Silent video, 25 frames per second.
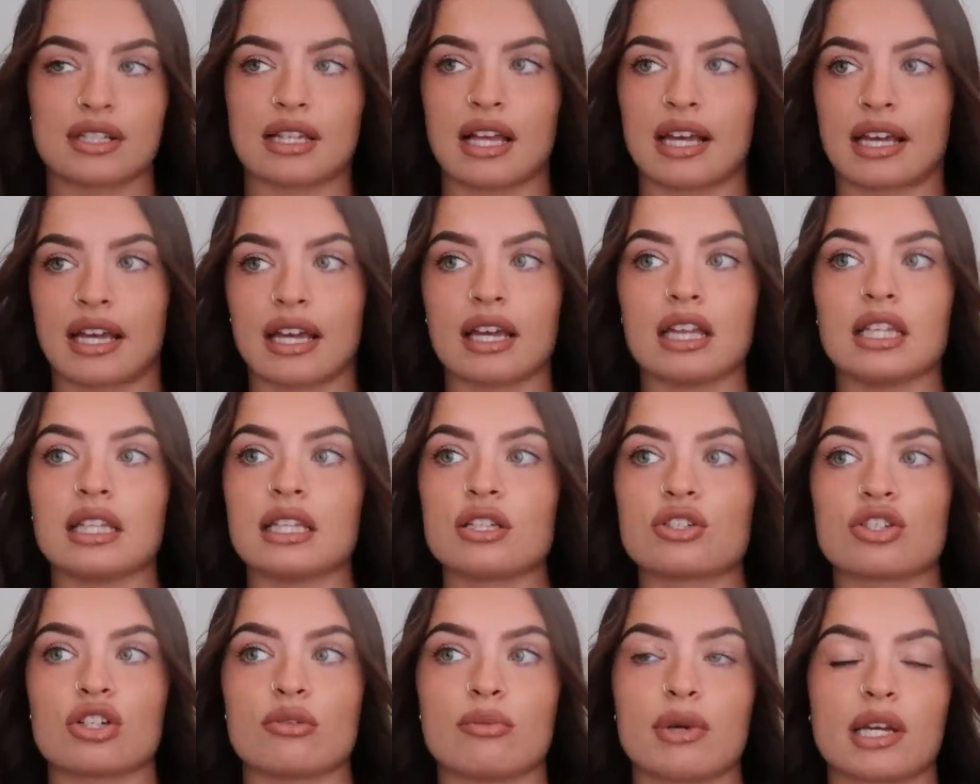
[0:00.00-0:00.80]
Like, it
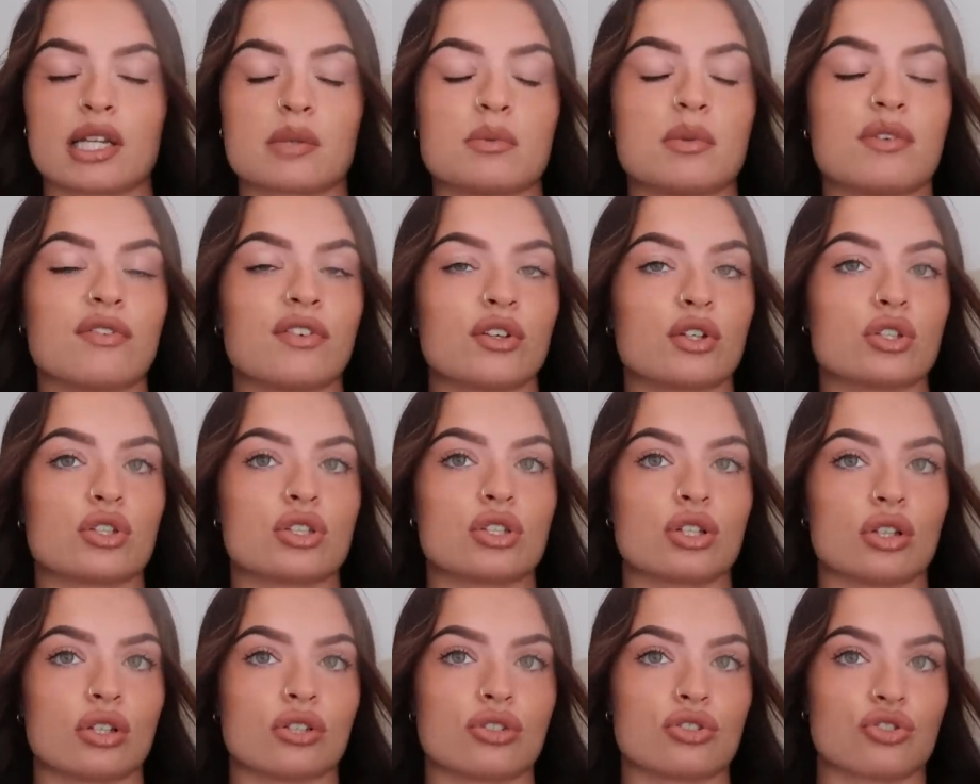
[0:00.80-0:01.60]
literally makes me feel
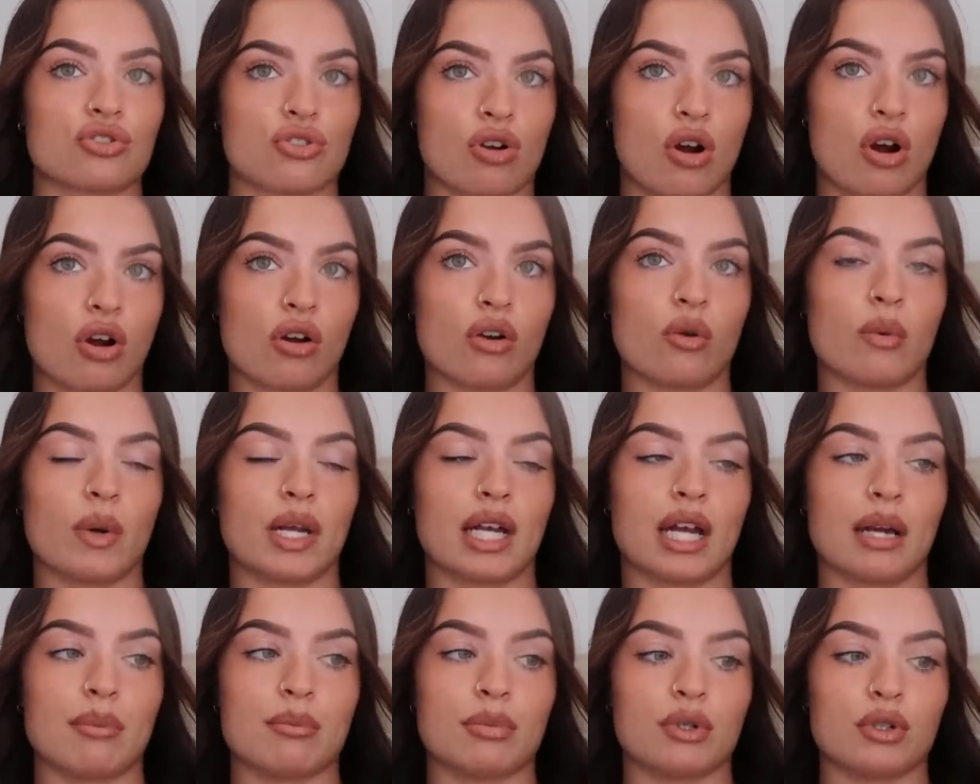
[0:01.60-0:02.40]
so strong
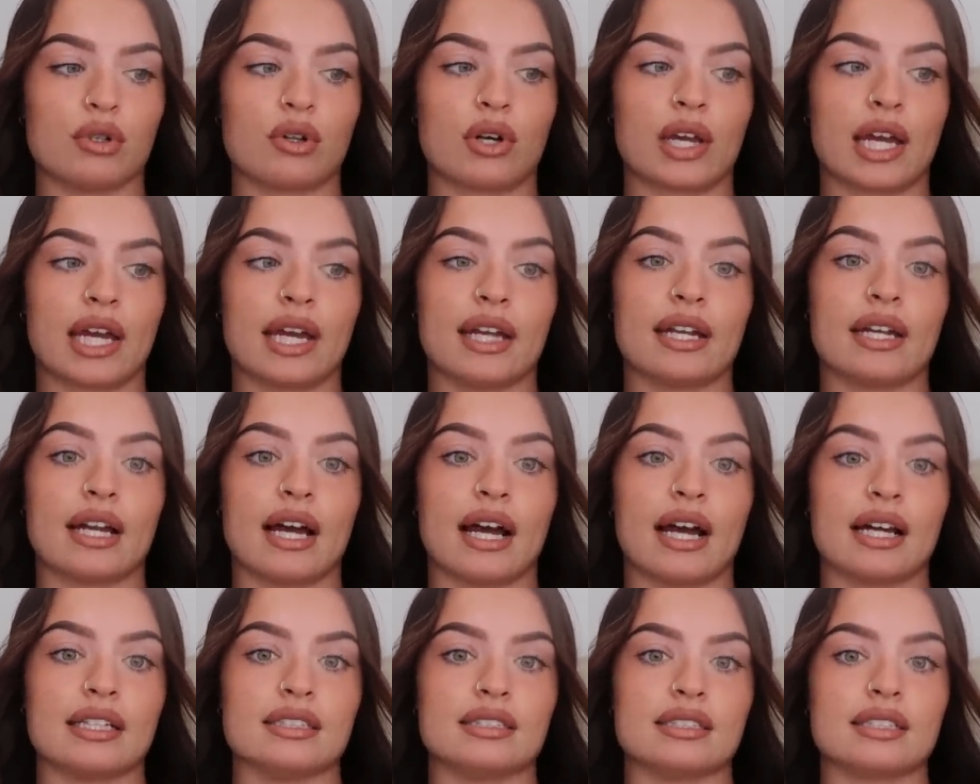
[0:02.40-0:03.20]
when I'm bulking,
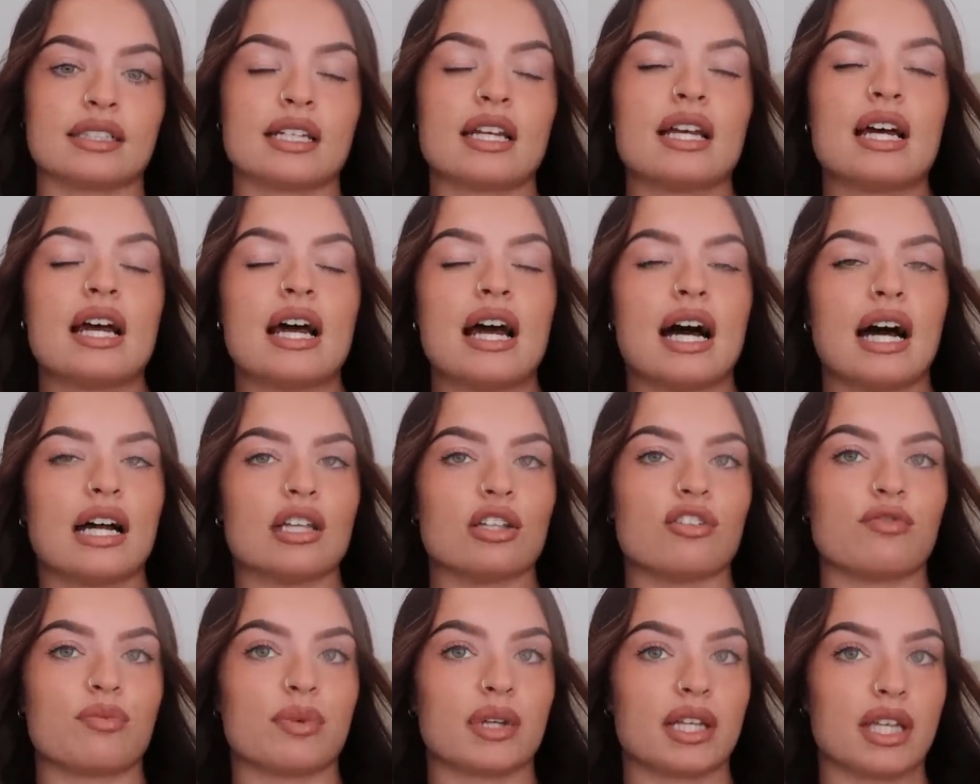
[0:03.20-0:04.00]
and I
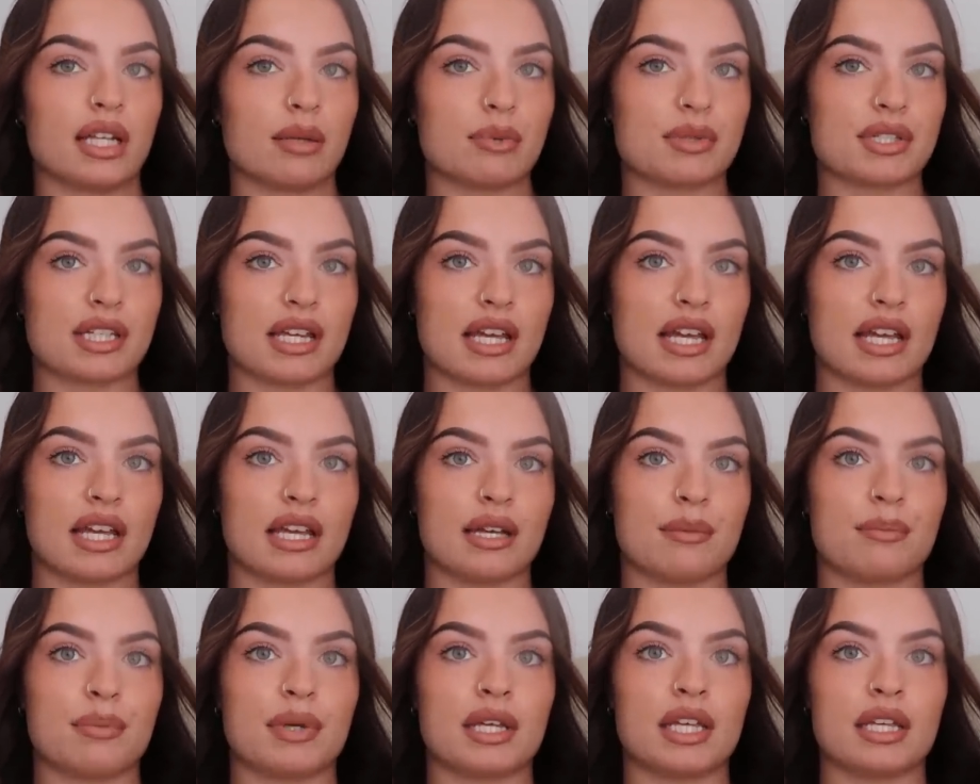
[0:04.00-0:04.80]
love being able to
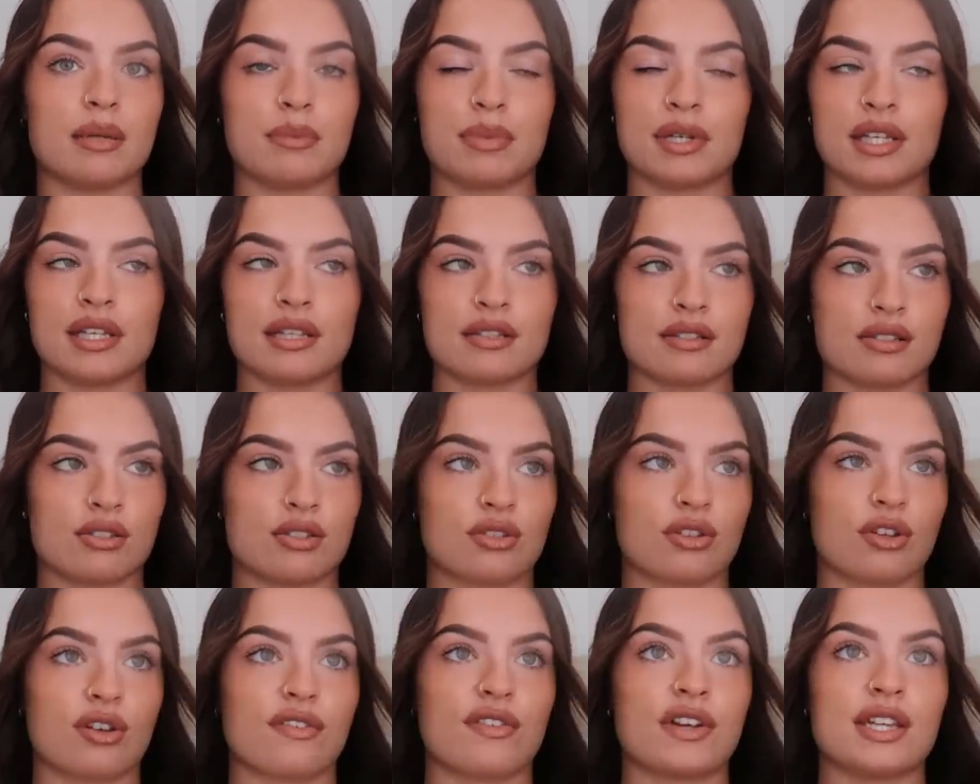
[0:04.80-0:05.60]
hit PBs and
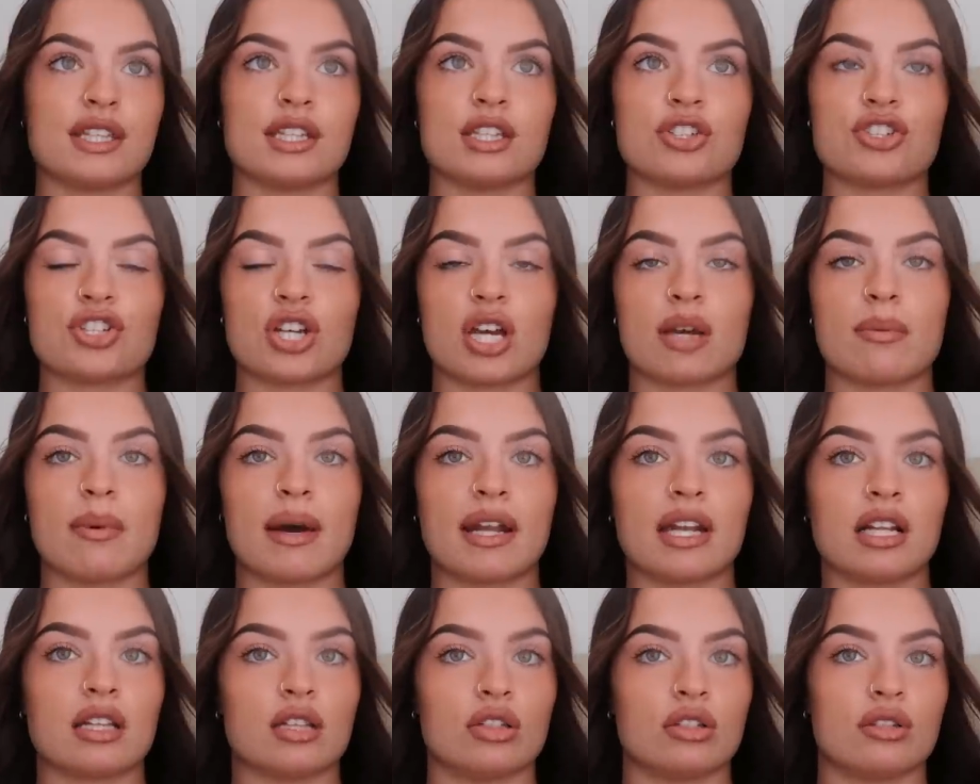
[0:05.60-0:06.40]
stuff in the gym,
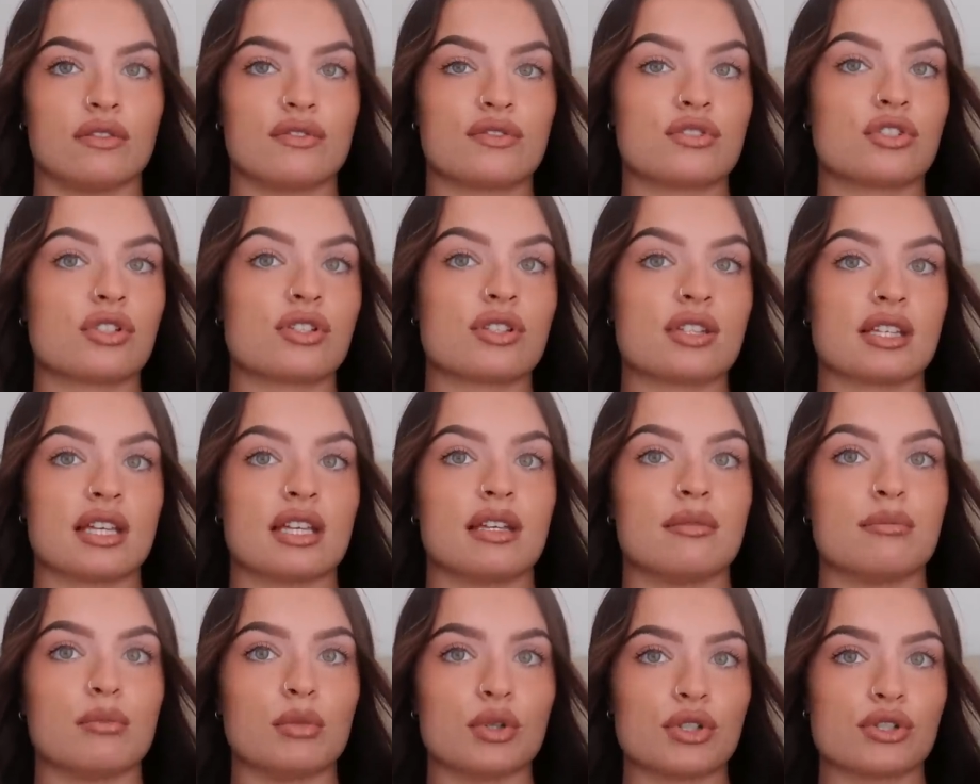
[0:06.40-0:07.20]
and I love just
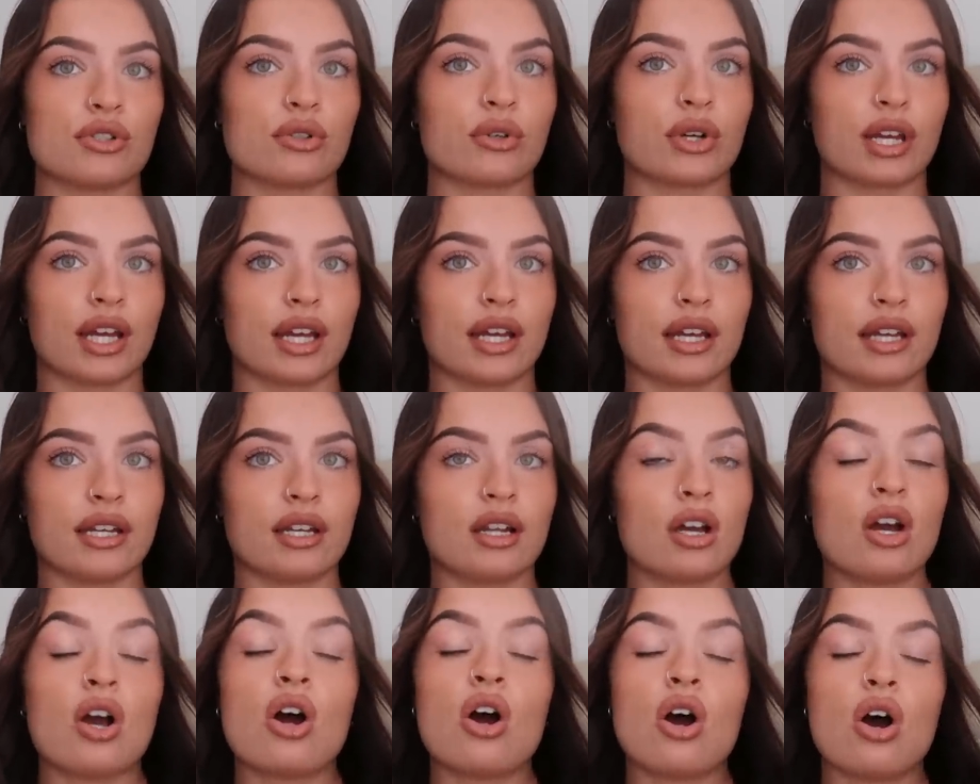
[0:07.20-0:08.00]
seeing muscle
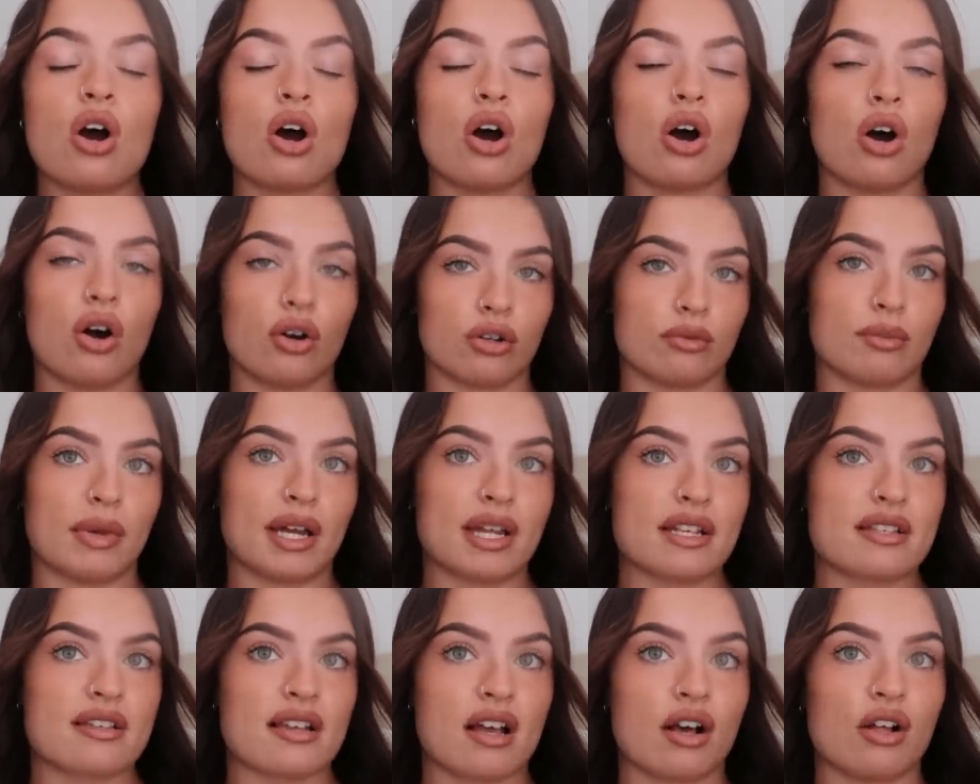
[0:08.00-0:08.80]
gain on
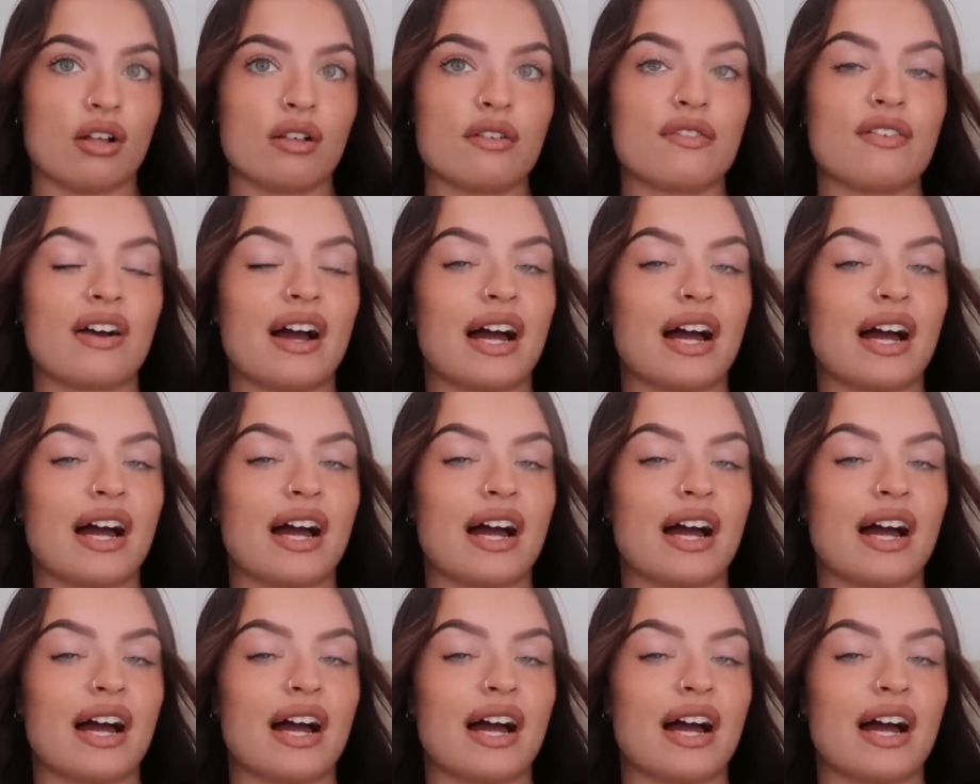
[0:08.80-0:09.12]
myself.